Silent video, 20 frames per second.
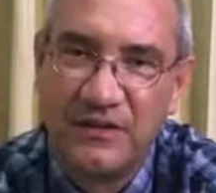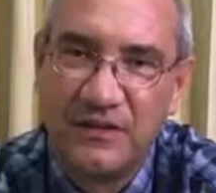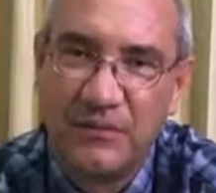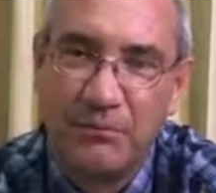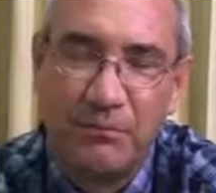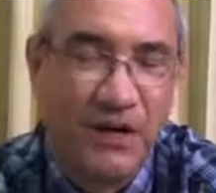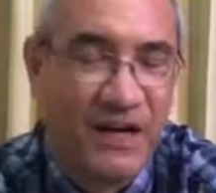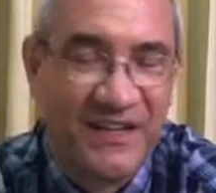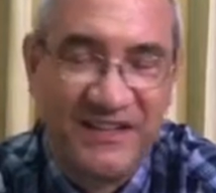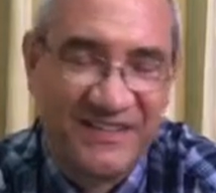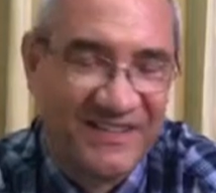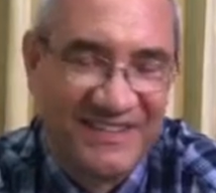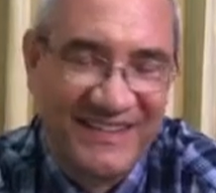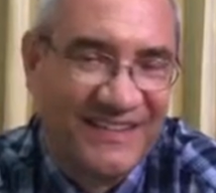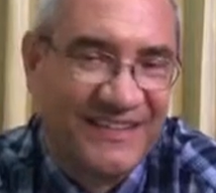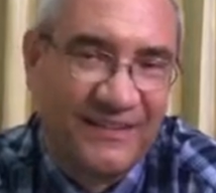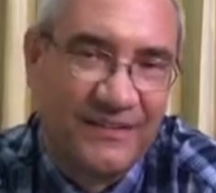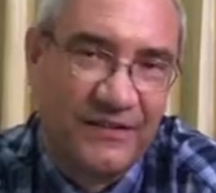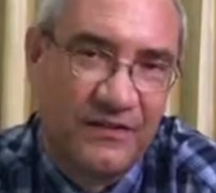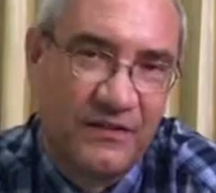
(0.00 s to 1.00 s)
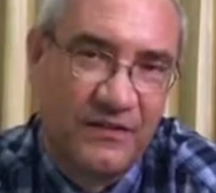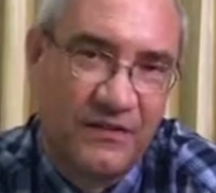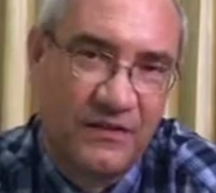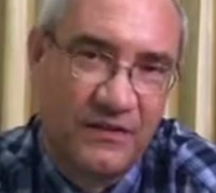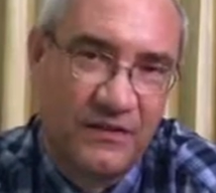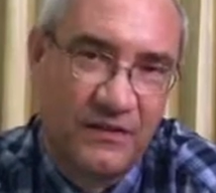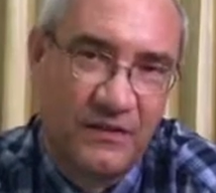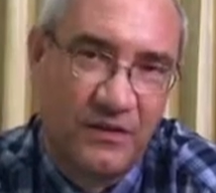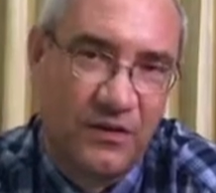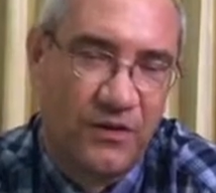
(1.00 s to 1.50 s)
by sin
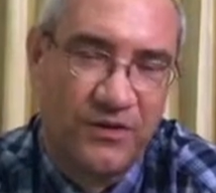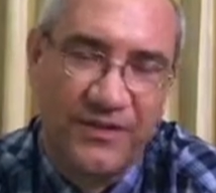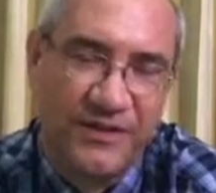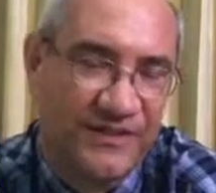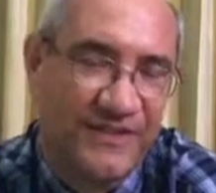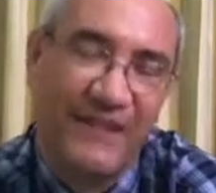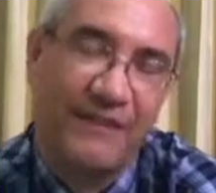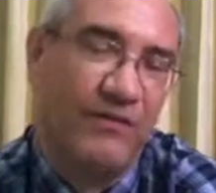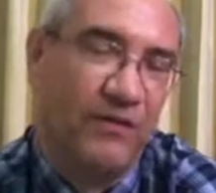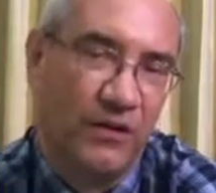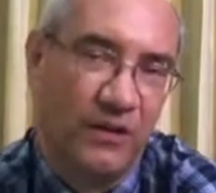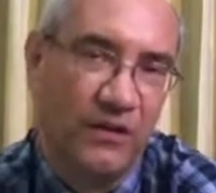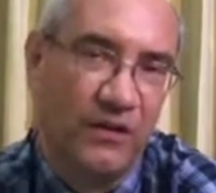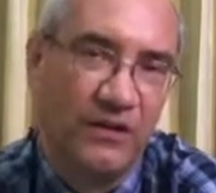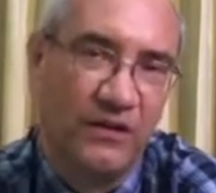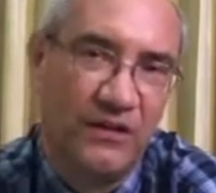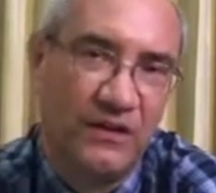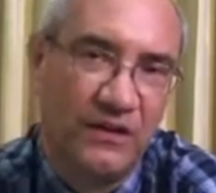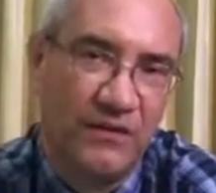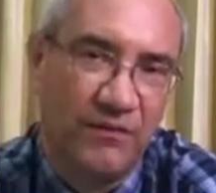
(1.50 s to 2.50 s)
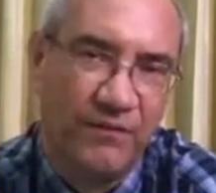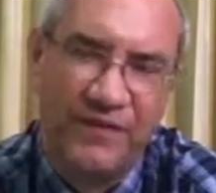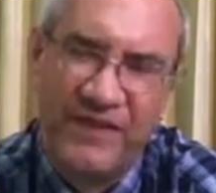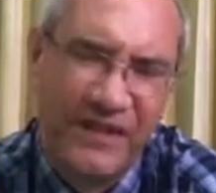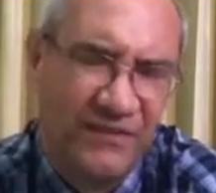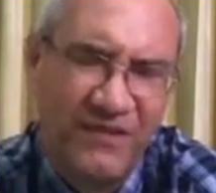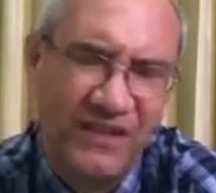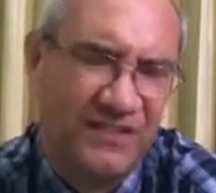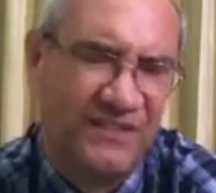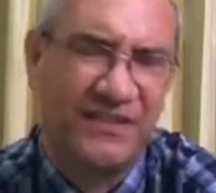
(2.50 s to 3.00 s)
or the devil.
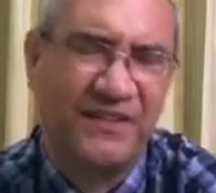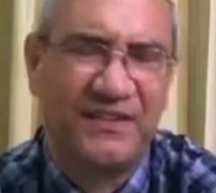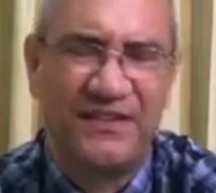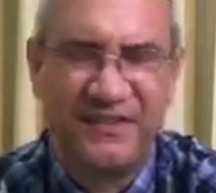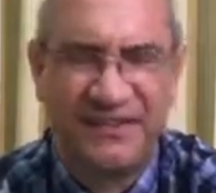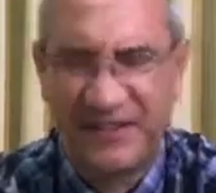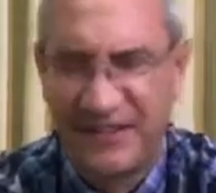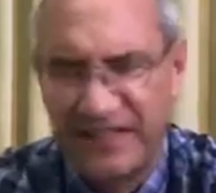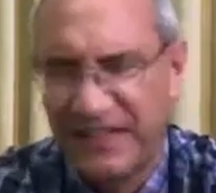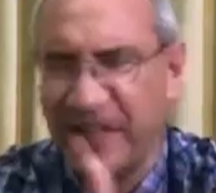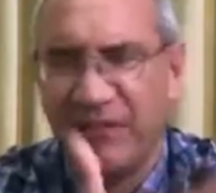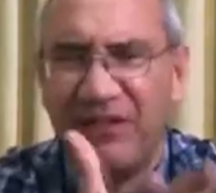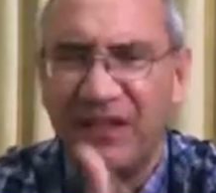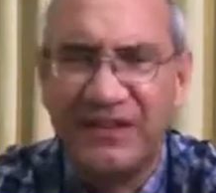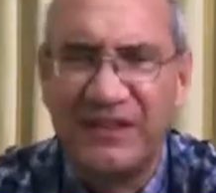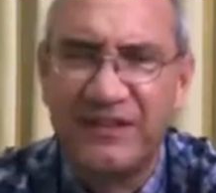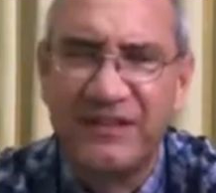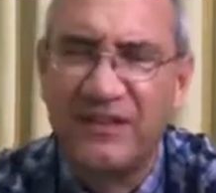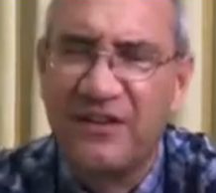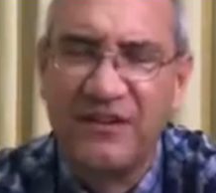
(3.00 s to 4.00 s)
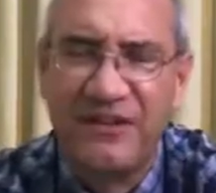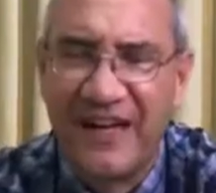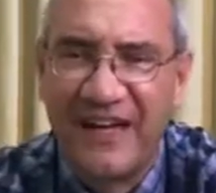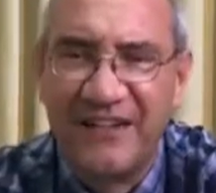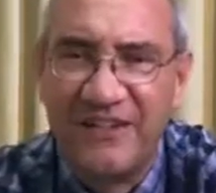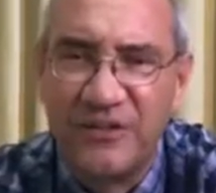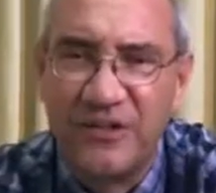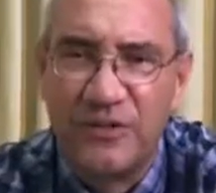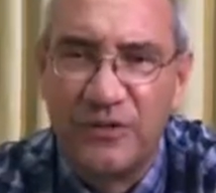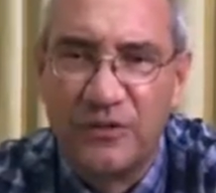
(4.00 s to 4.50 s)
devil, the, the devil didn't
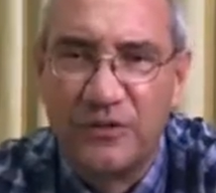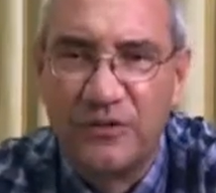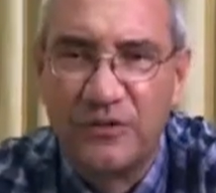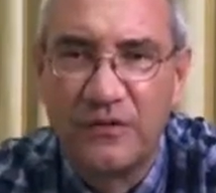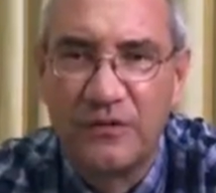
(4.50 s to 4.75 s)
create you.